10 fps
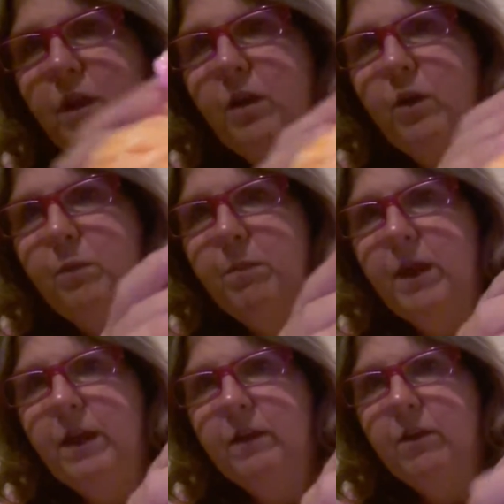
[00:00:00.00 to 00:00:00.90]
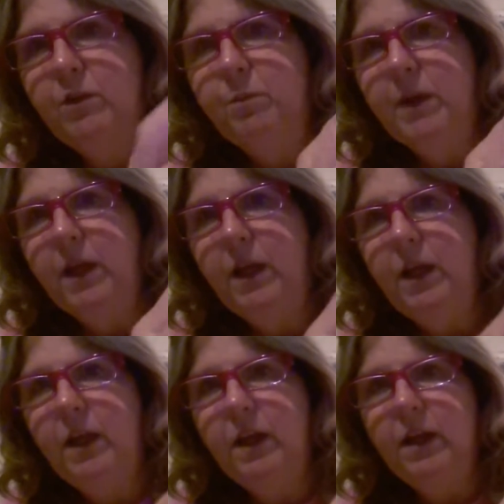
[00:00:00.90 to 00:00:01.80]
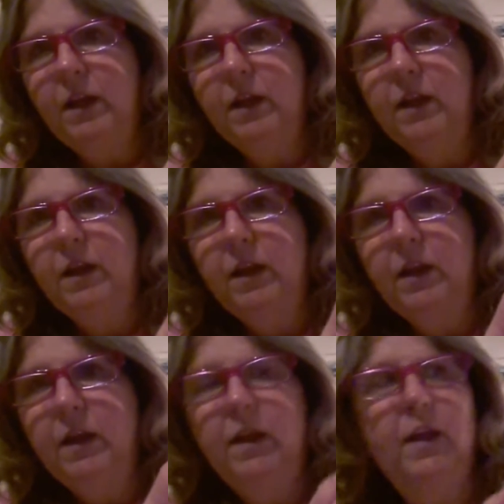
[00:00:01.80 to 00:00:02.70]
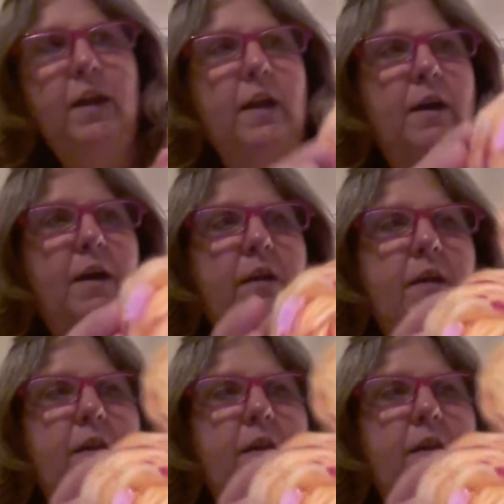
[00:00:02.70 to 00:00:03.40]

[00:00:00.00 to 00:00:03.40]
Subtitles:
colored beads. There's pink, and I